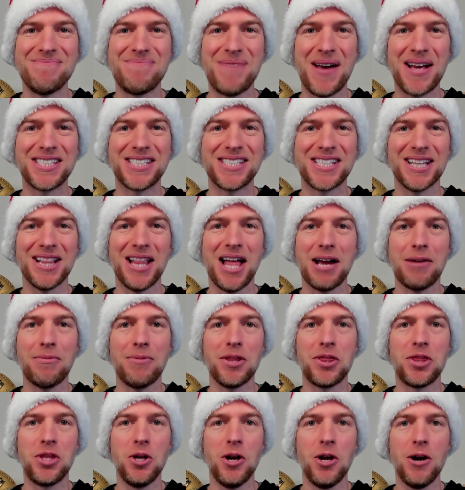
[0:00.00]
Best of luck
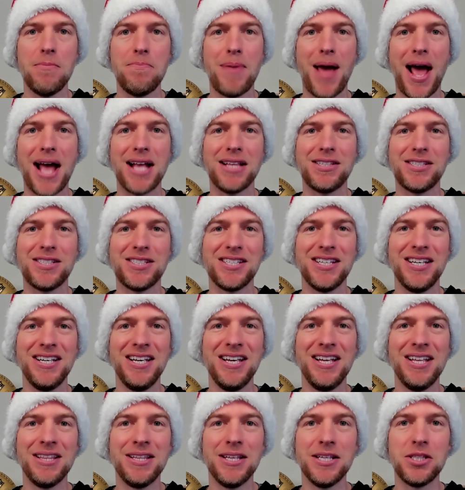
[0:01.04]
with your bets
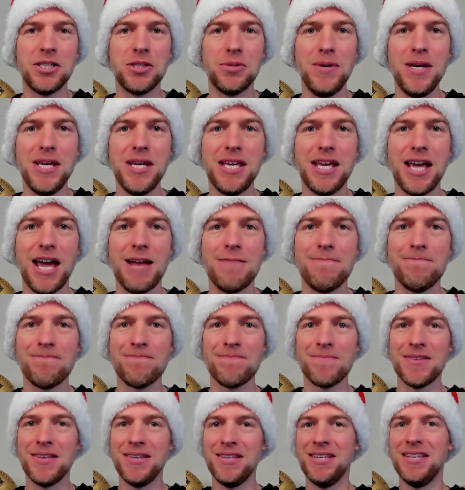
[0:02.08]
this weekend,
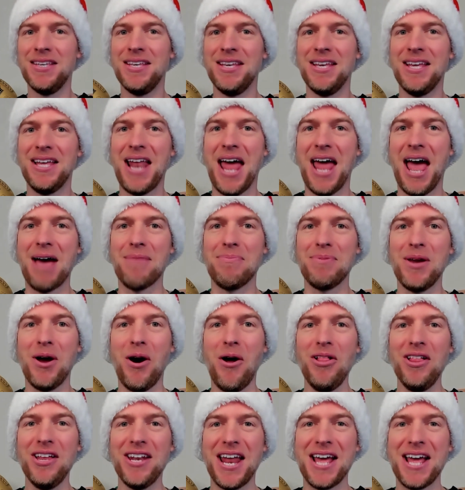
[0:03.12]
and happy
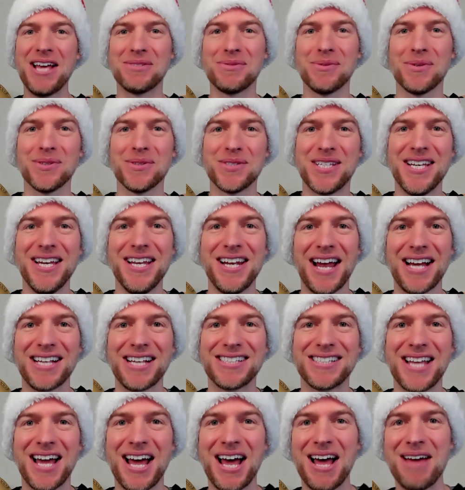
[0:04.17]
holidays. We'll see you
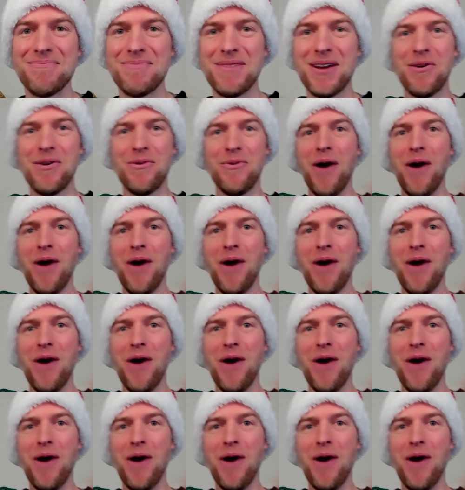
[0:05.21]
next time.